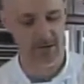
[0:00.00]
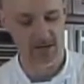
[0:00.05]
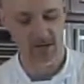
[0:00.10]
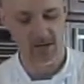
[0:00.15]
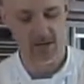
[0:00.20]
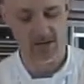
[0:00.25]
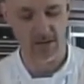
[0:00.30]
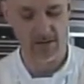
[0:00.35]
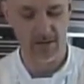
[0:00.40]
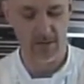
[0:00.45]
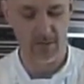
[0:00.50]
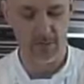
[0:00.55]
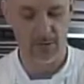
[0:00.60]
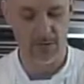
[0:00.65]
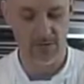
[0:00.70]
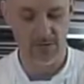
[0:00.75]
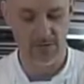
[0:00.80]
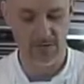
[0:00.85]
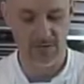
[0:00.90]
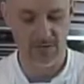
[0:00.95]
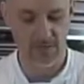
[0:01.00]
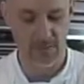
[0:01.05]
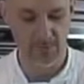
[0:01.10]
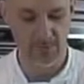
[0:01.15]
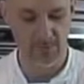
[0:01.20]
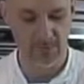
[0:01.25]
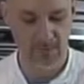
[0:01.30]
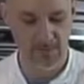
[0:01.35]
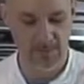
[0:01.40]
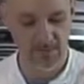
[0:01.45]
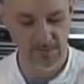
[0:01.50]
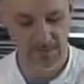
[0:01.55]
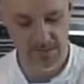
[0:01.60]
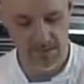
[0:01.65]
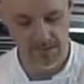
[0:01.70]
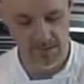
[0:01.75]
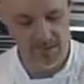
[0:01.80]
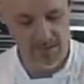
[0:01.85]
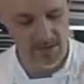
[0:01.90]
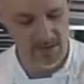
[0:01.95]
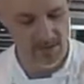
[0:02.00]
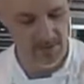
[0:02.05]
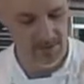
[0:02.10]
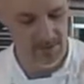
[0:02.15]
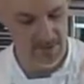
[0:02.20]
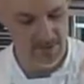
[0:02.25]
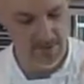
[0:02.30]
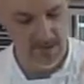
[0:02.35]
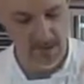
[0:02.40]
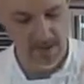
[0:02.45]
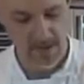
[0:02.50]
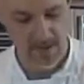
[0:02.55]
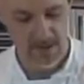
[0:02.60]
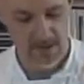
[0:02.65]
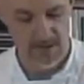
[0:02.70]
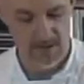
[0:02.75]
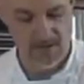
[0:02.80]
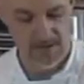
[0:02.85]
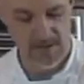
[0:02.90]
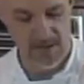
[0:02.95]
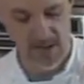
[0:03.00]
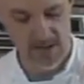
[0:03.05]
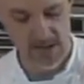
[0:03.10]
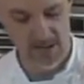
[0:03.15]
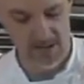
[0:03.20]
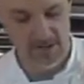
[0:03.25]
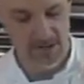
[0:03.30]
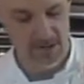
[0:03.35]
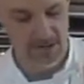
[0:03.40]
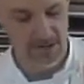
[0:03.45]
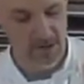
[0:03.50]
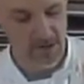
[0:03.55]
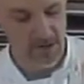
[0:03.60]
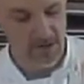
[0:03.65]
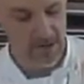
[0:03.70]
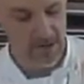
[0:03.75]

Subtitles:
and we're going to use some of the leaves inside of the salad here.